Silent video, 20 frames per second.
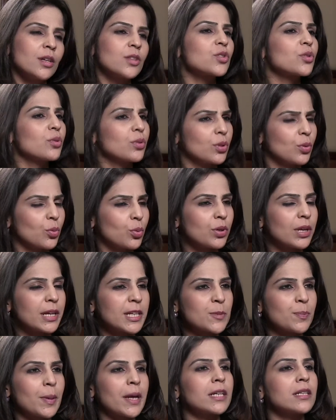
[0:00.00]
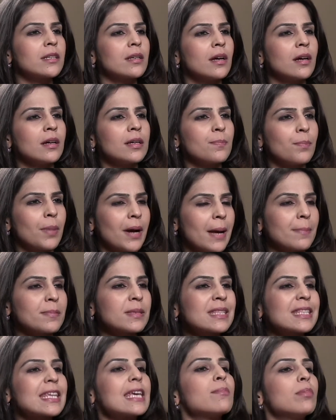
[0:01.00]
So you would expect perhaps
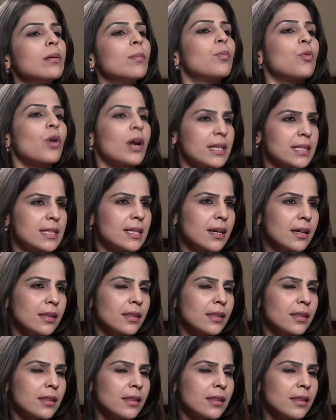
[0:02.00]
stable pricing